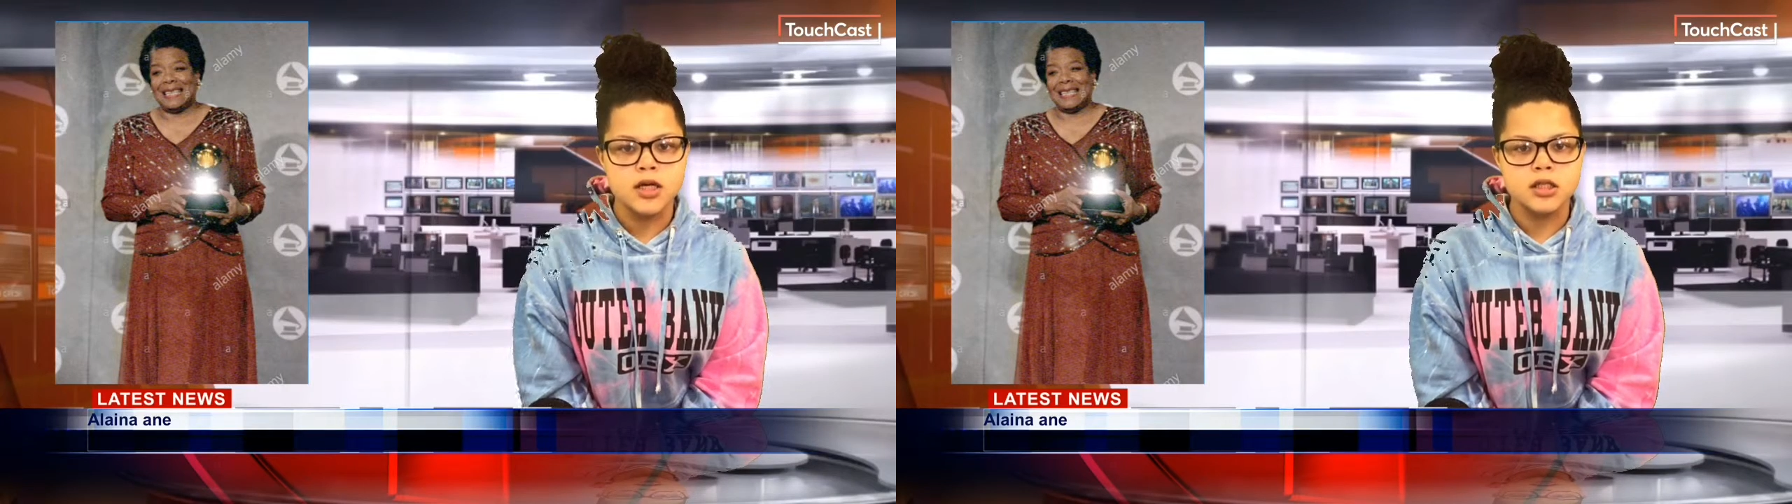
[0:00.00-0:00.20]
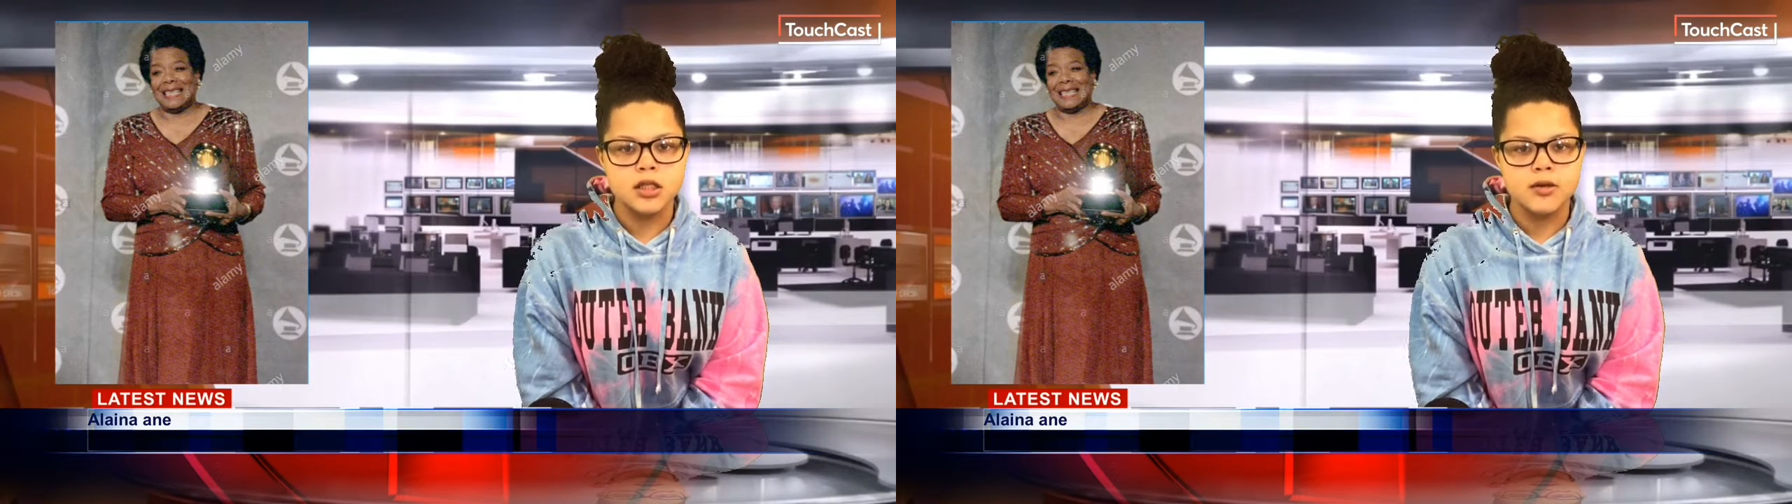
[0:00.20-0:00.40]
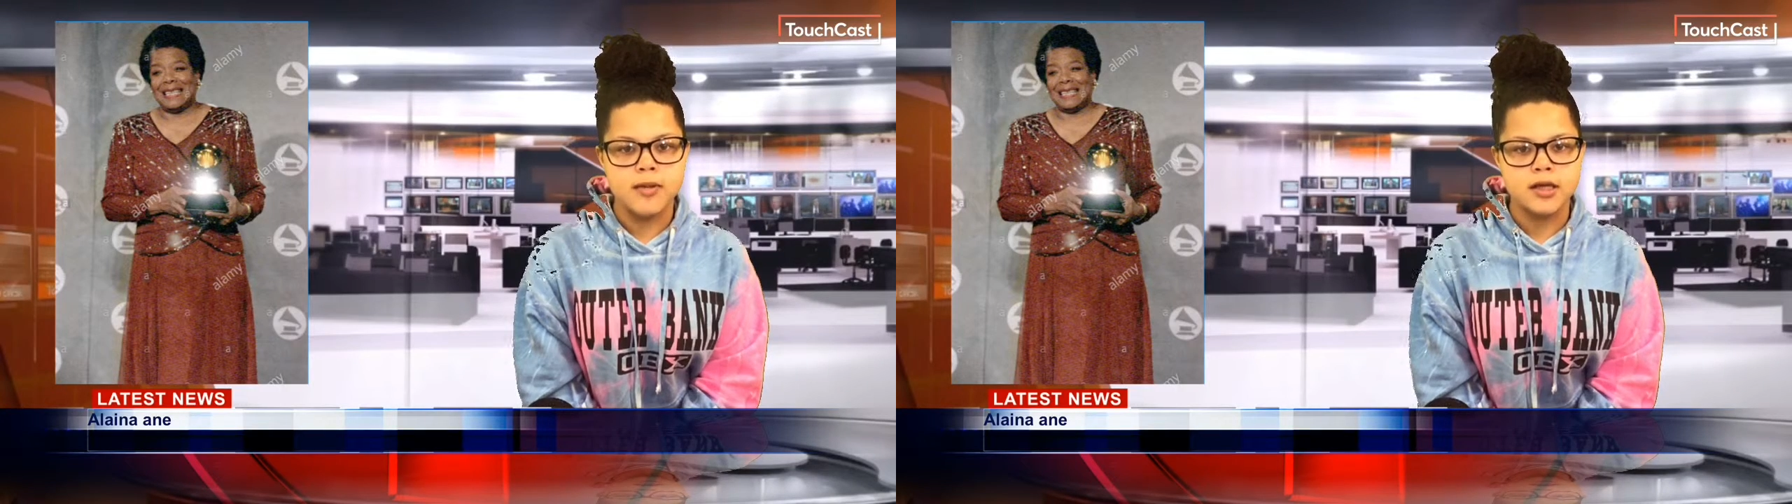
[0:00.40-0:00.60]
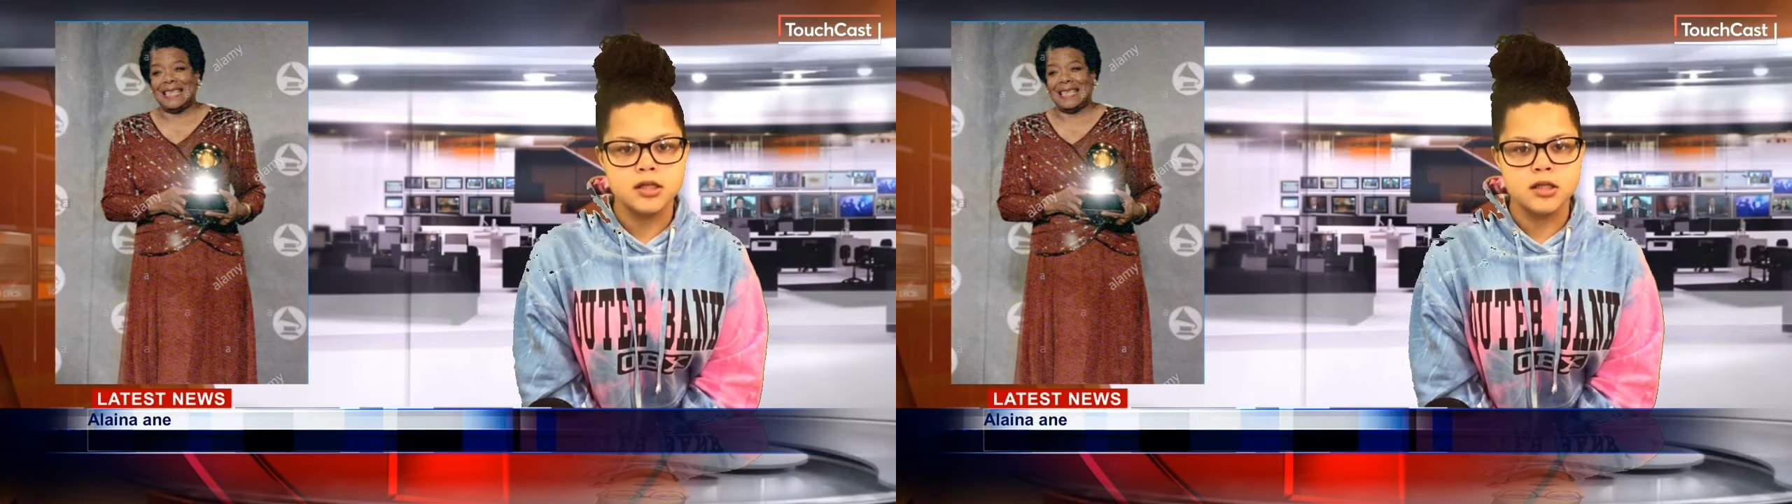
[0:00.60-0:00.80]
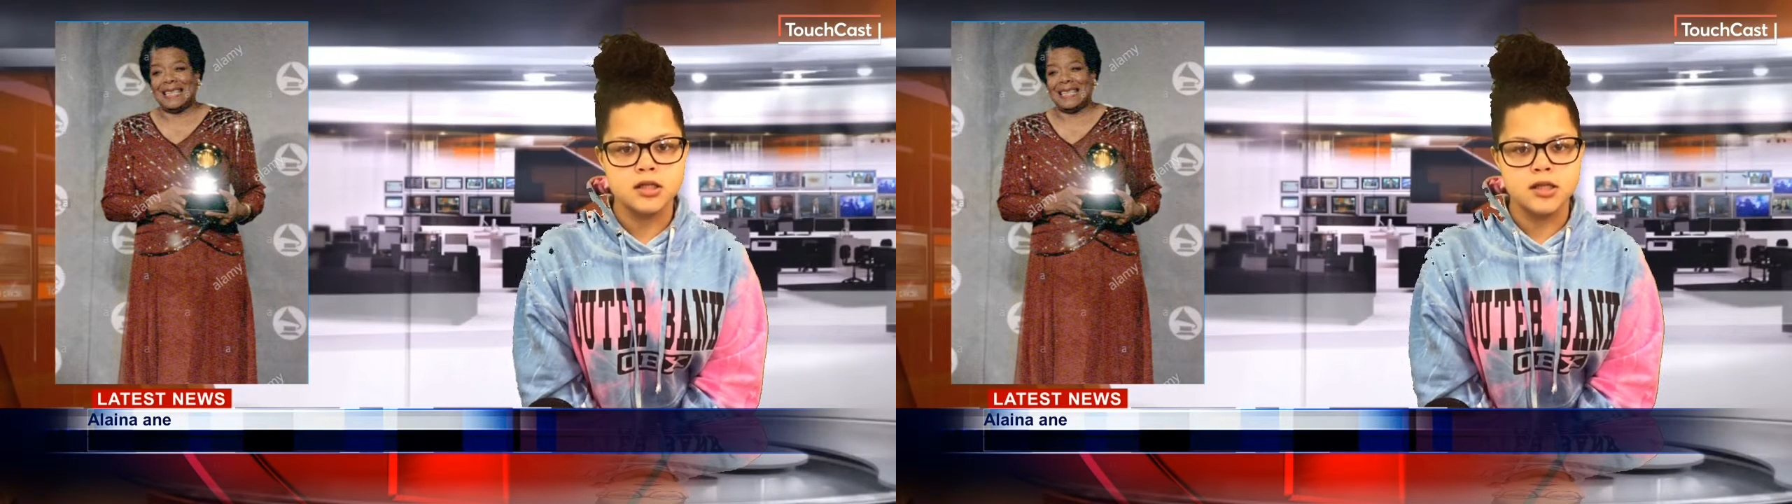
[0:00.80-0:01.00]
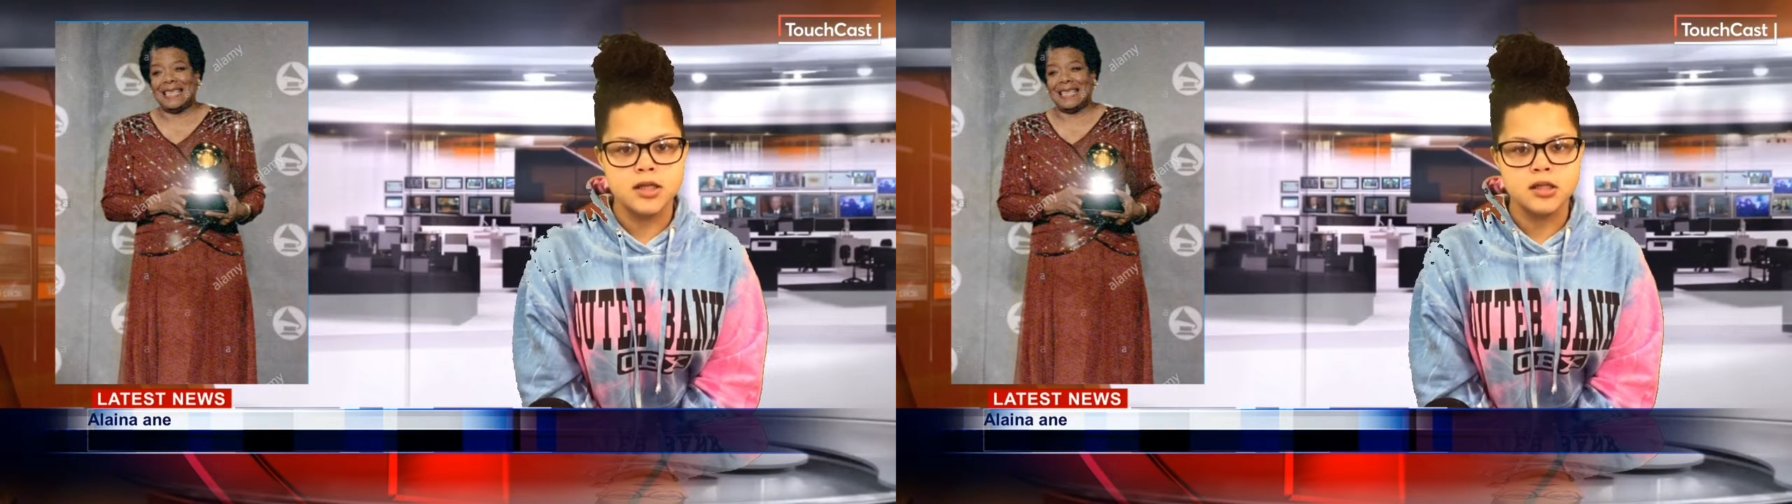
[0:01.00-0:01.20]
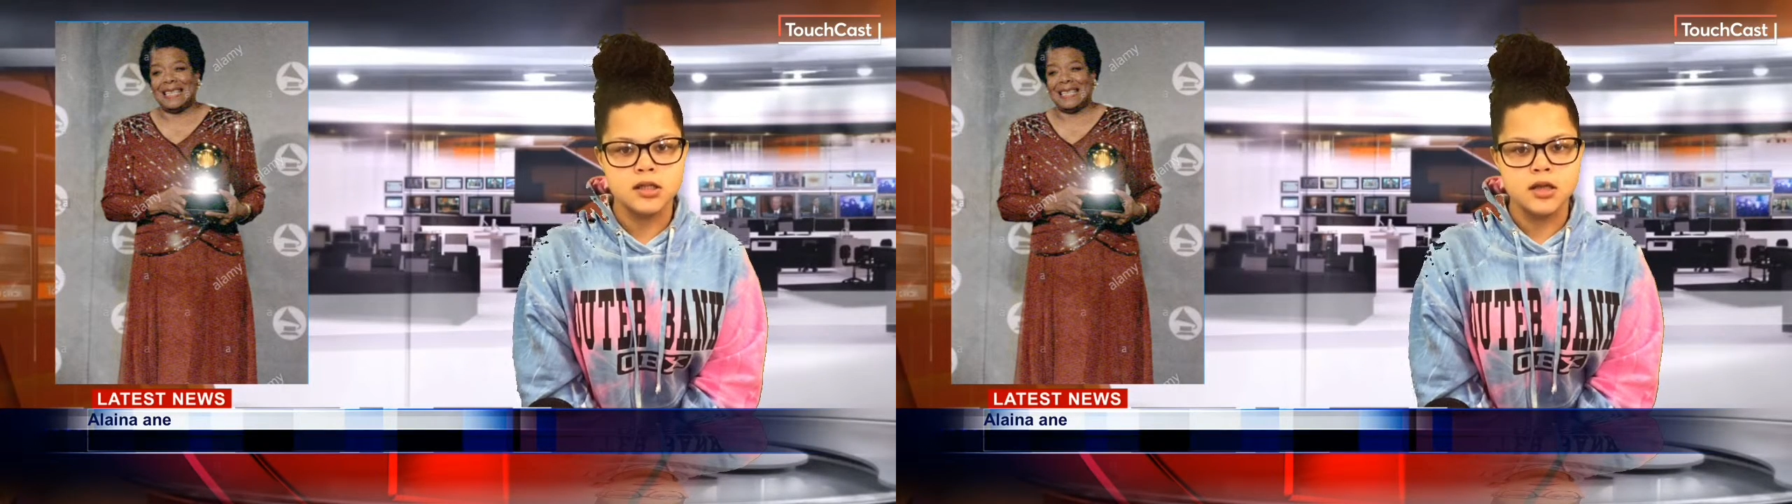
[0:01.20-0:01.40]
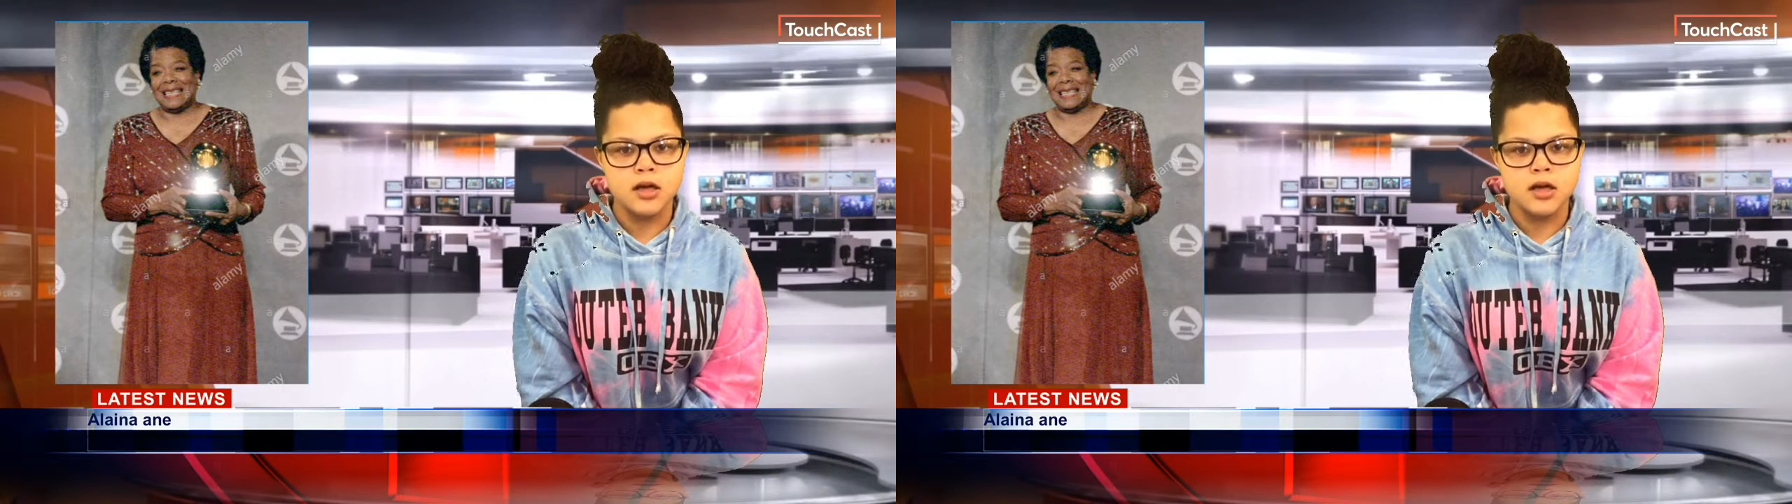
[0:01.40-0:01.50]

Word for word: She mastered six